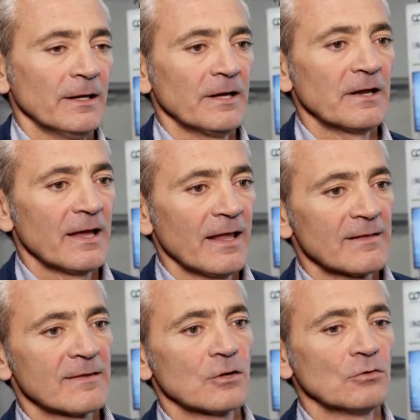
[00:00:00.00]
in a
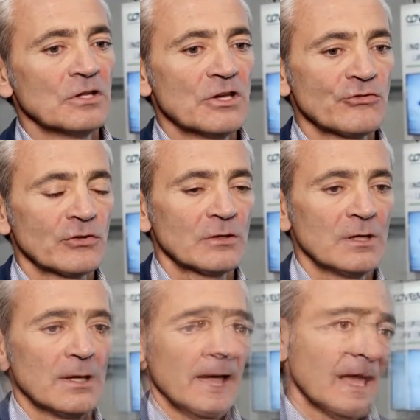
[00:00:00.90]
healthy condition.
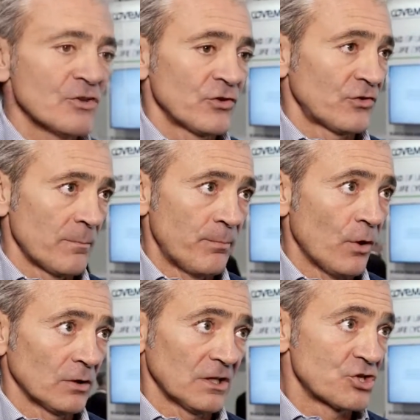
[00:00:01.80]
Asia is
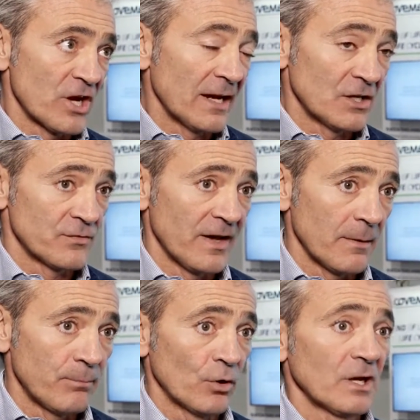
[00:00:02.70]
important, China is very
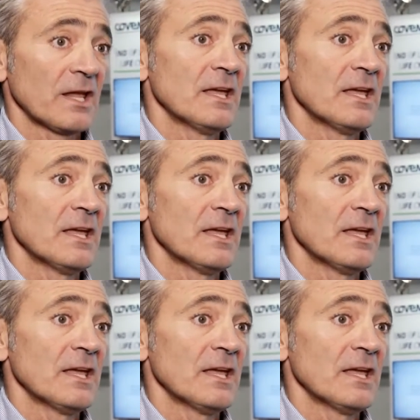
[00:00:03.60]
important.